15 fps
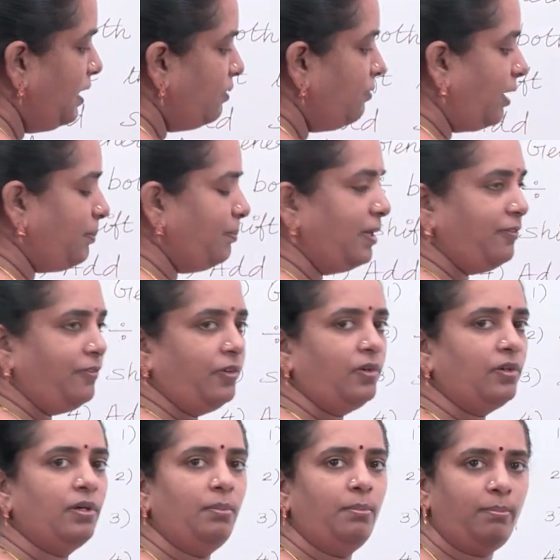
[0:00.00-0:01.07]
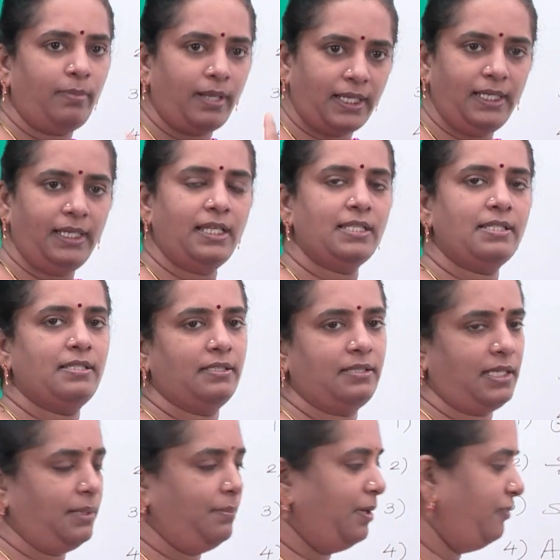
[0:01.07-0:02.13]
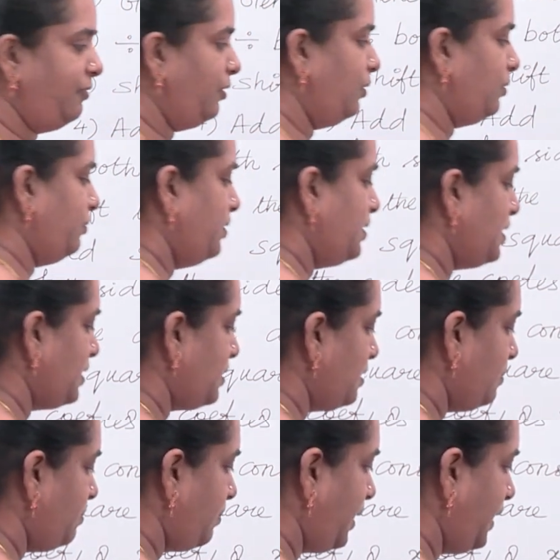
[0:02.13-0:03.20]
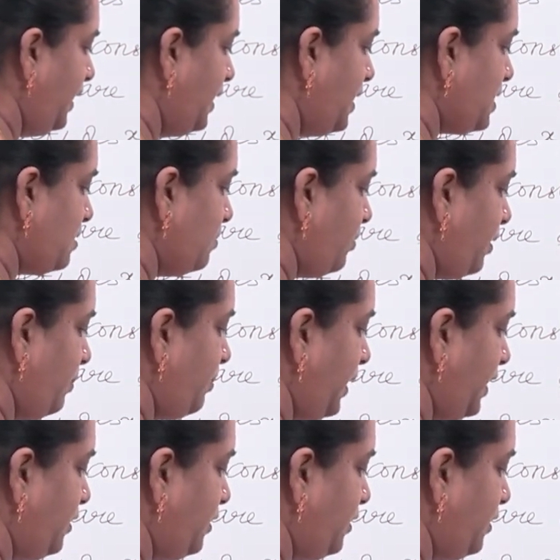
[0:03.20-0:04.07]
1 by 4 minus 3 by 4, which is minus 1 by